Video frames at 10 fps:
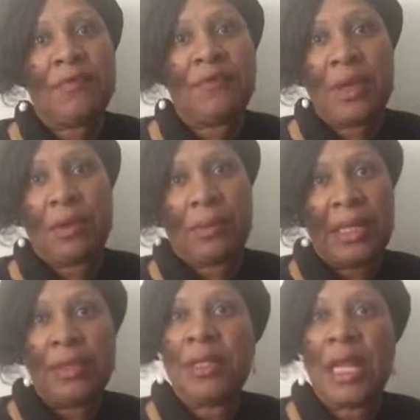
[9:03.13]
on
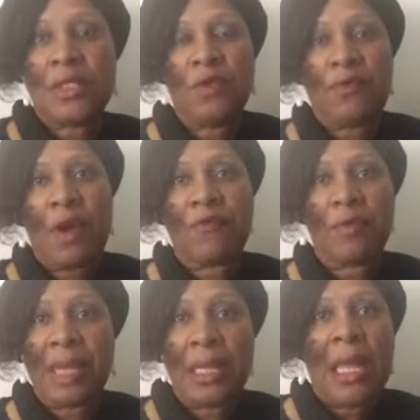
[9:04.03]
Fairgreen. You're not too far
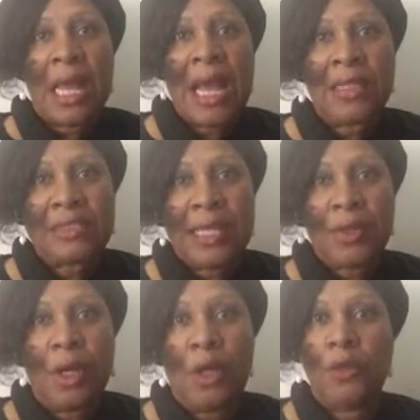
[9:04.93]
from me. I'll
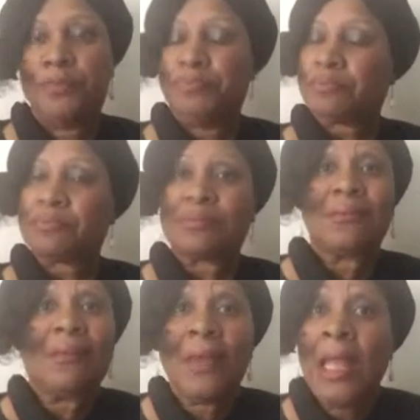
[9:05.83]
take you home.
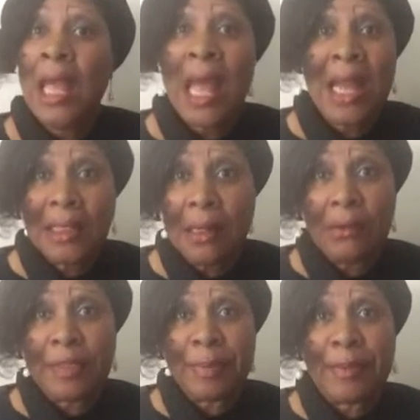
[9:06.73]
I didn't know
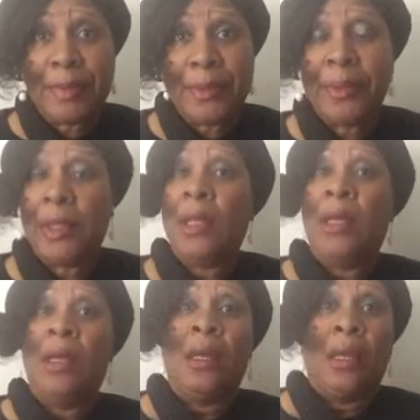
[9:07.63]
these people.
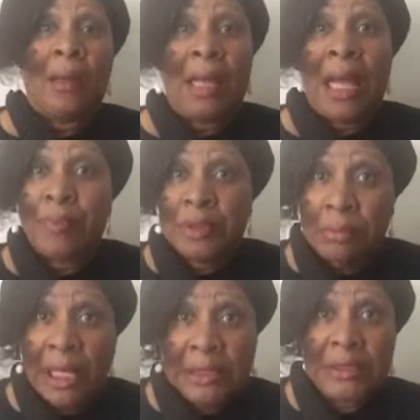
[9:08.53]
I put
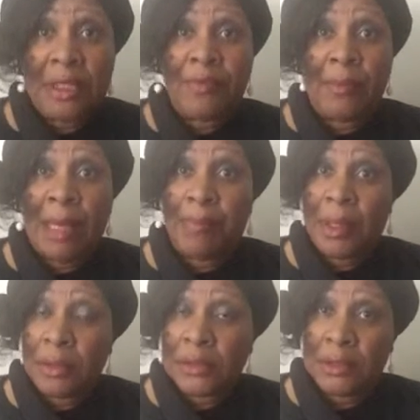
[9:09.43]
my stuff in my
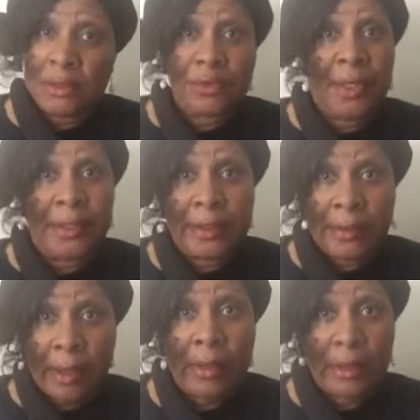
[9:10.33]
purse in the trunk of the
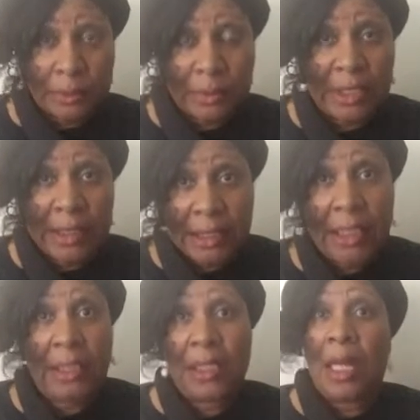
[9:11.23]
car is what I
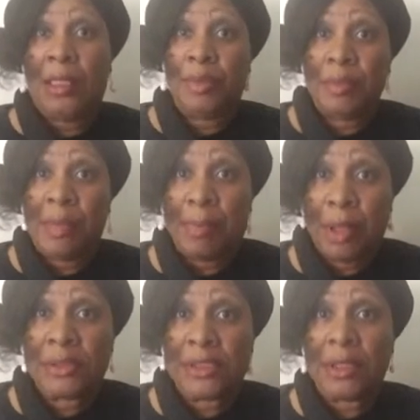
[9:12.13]
did. Now, I didn't put my
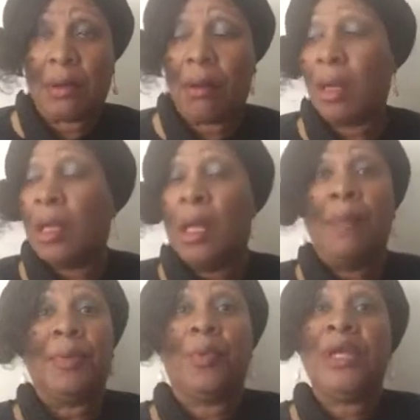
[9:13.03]
purse in the car,
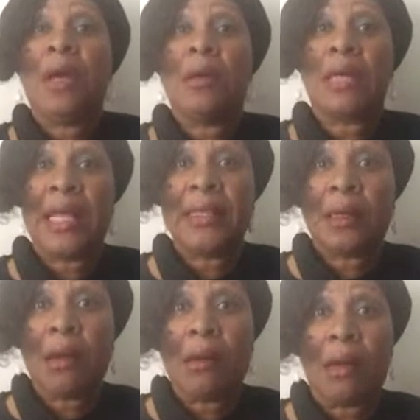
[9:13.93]
but we all got in the
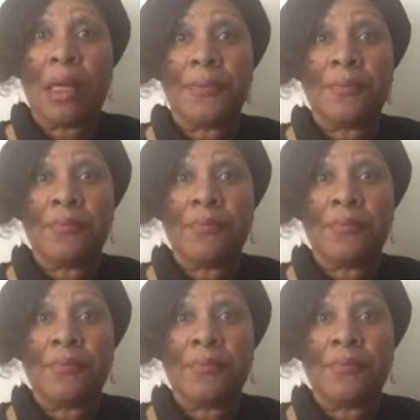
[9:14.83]
car.